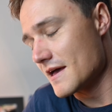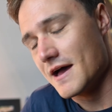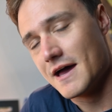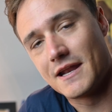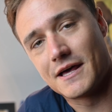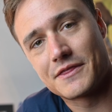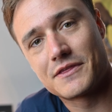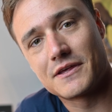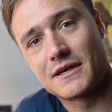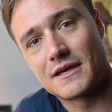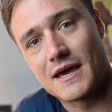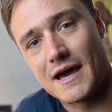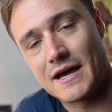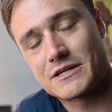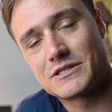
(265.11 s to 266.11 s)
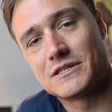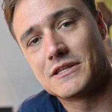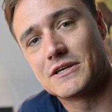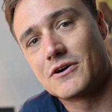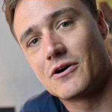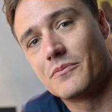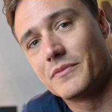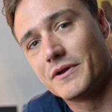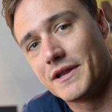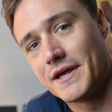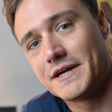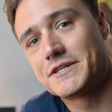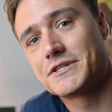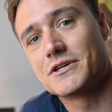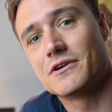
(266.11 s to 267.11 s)
And I think actually the
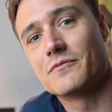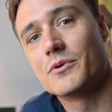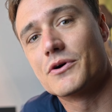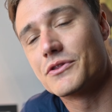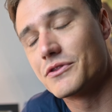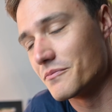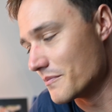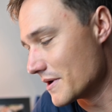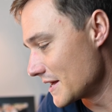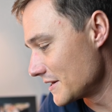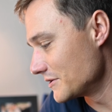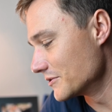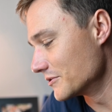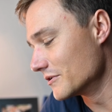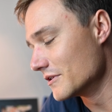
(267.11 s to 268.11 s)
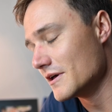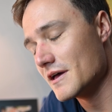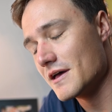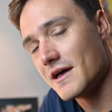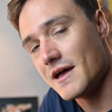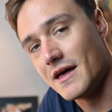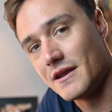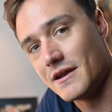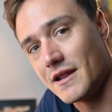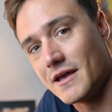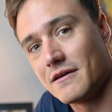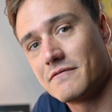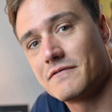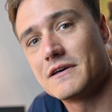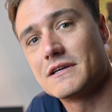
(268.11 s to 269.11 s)
combination of both a manual and an
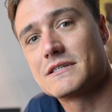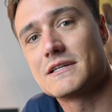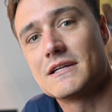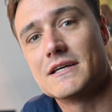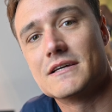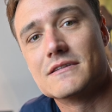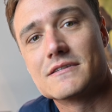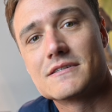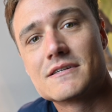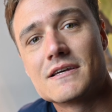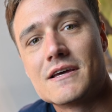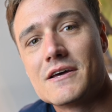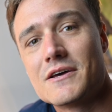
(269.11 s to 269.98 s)
AFS lens